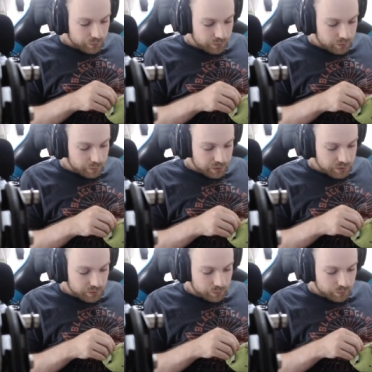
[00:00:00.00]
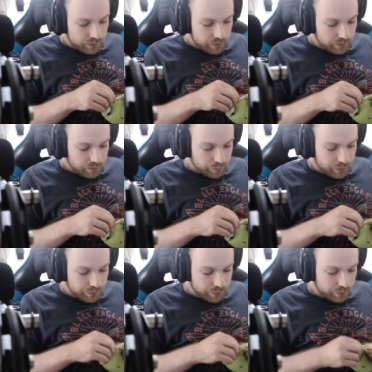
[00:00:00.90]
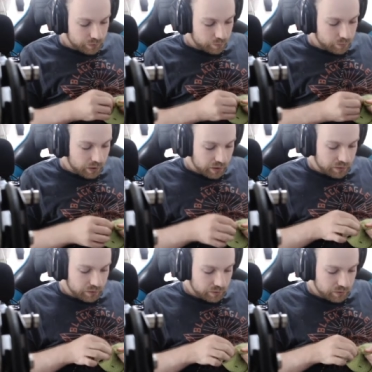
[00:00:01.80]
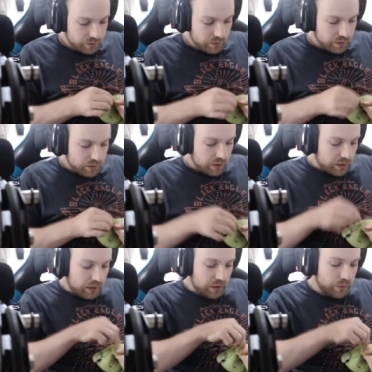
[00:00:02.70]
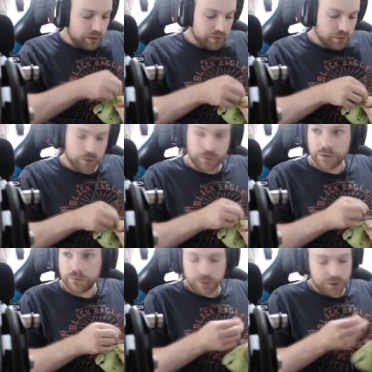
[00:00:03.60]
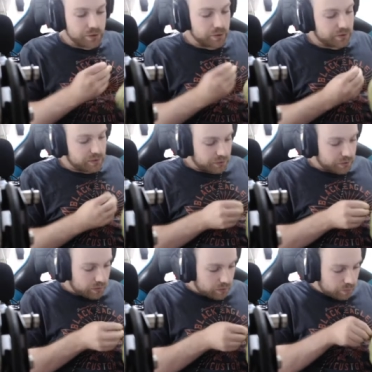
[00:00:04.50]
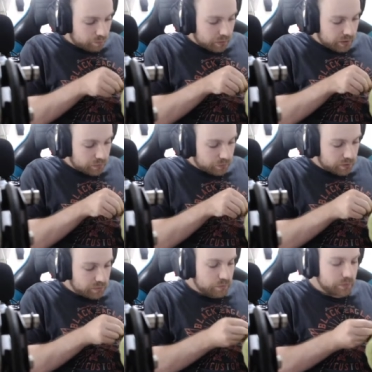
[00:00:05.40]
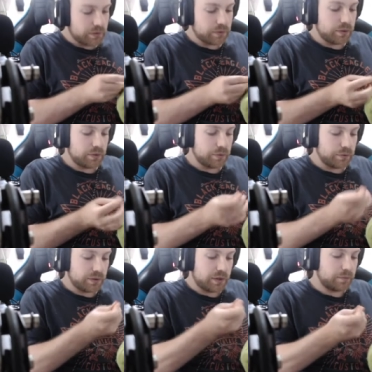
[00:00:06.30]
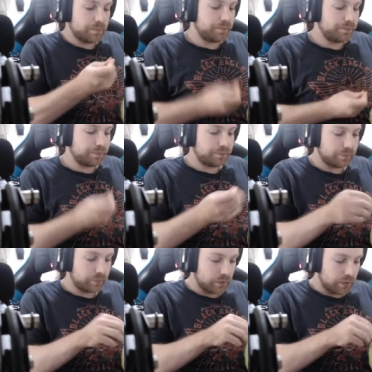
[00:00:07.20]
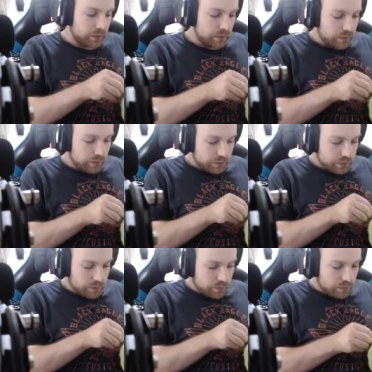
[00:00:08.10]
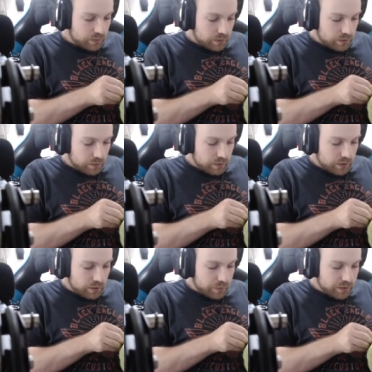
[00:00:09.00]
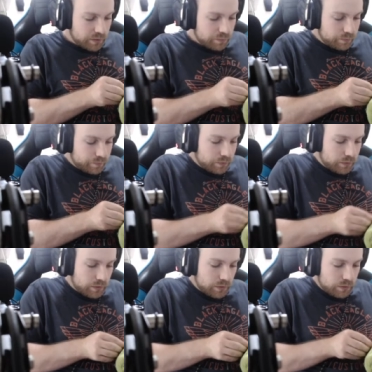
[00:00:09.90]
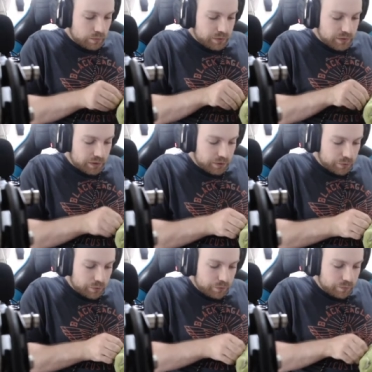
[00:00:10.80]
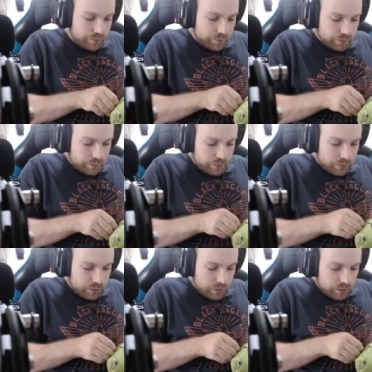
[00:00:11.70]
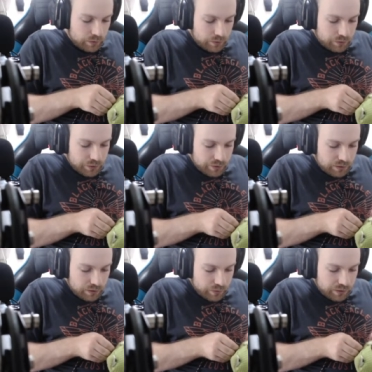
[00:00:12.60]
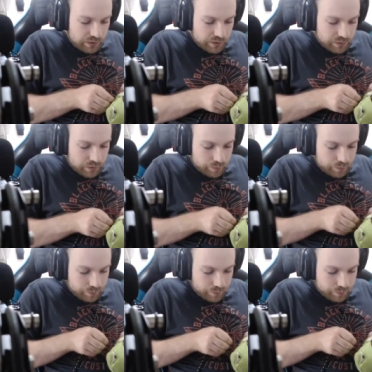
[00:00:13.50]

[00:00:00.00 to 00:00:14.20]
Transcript: because the plastic thread is much stronger than mine, and when it's causing friction against each other, my thread is the one that's going to lose out. So now that we're done, sending it through just like we did last time,